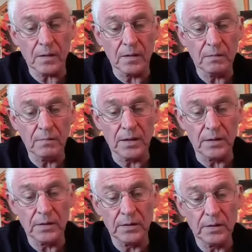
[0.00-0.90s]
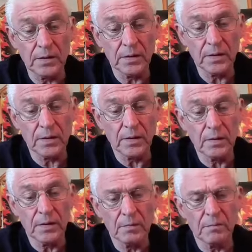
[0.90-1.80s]
Well,
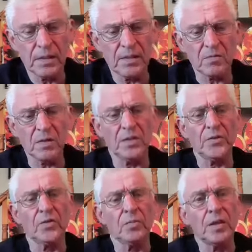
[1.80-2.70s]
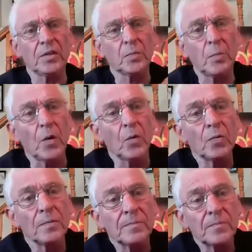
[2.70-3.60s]
might as well have done a big spoon.
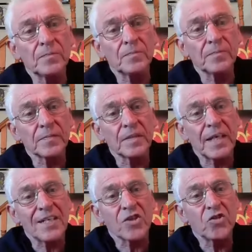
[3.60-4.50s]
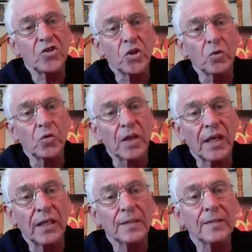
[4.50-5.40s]
Nice and
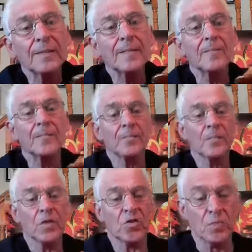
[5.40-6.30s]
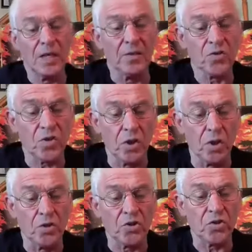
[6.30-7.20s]
chunky. Smells
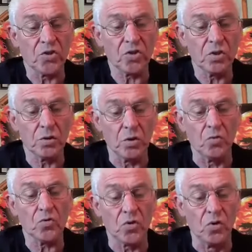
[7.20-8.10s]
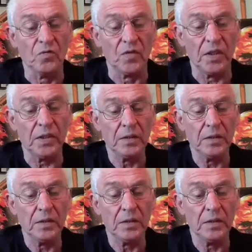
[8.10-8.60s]
gorgeous. Looks lovely.